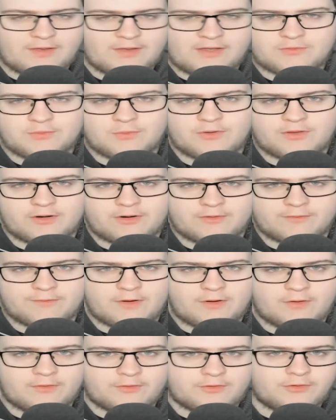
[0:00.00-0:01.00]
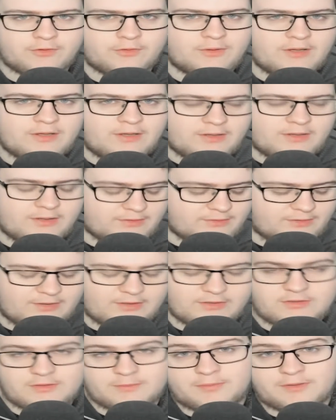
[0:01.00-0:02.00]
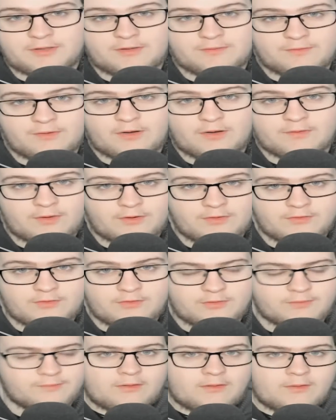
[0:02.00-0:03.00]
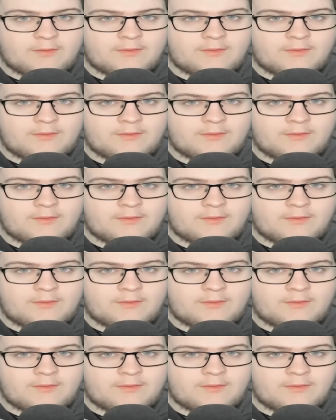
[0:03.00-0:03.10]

That's what they're referring to is the S&P 500.